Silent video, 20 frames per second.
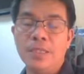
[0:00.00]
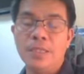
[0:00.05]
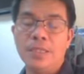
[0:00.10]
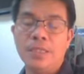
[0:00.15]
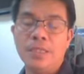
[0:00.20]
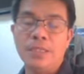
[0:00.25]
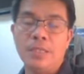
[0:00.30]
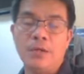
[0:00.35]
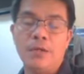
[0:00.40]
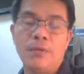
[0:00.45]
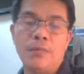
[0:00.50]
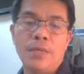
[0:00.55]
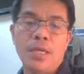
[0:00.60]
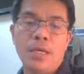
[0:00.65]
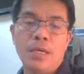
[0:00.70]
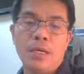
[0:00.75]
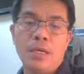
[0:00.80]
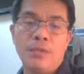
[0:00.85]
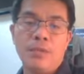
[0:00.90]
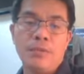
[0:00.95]
So
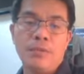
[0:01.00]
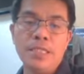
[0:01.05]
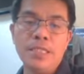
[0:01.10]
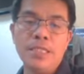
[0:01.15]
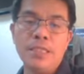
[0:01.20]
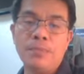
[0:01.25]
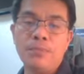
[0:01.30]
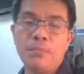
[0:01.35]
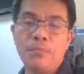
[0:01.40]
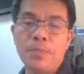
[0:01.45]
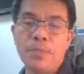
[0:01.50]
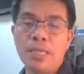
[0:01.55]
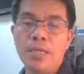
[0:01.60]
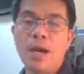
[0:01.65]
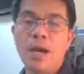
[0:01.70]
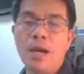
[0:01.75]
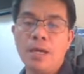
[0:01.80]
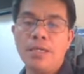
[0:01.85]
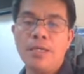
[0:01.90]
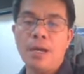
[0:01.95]
this
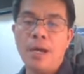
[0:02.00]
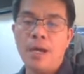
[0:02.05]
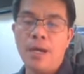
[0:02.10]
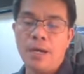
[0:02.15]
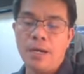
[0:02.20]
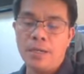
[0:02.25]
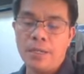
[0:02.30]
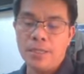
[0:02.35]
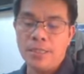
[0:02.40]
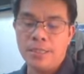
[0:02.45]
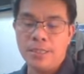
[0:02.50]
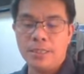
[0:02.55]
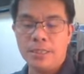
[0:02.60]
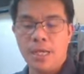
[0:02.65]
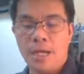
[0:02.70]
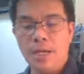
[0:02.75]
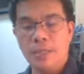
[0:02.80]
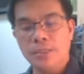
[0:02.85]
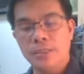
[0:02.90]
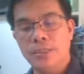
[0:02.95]
PIR is
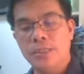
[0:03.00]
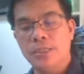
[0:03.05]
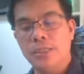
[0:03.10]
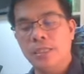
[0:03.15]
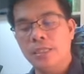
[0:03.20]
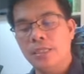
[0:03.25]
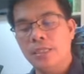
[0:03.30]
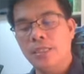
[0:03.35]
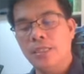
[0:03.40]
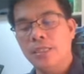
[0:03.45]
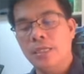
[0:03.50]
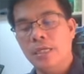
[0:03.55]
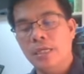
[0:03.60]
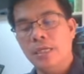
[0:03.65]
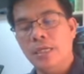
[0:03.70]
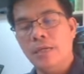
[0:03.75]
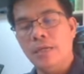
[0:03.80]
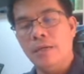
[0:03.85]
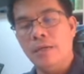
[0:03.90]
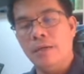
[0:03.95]
actually
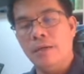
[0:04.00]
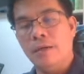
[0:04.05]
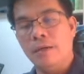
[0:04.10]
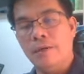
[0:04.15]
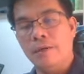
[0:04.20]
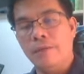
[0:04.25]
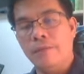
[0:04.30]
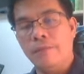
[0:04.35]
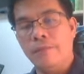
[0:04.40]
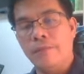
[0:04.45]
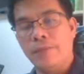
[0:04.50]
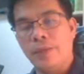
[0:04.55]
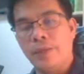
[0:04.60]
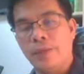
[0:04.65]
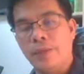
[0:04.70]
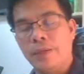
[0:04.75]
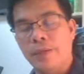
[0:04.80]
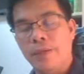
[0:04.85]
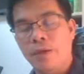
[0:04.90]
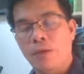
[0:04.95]
um,
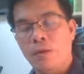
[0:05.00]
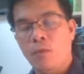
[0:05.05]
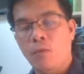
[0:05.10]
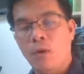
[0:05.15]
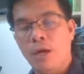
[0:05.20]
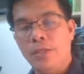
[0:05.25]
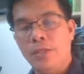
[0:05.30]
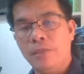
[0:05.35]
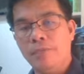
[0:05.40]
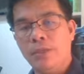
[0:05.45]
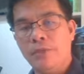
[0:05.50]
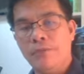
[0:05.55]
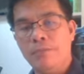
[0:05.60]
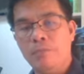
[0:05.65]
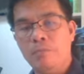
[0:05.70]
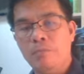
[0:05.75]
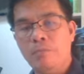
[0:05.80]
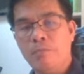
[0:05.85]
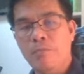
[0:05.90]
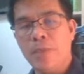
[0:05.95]
one of the
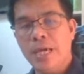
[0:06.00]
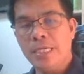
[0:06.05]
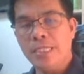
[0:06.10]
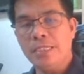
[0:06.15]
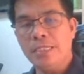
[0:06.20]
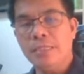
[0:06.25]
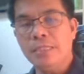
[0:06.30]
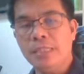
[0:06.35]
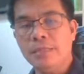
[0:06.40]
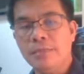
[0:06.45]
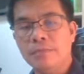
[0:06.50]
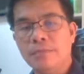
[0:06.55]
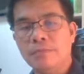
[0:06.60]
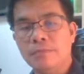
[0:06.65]
basic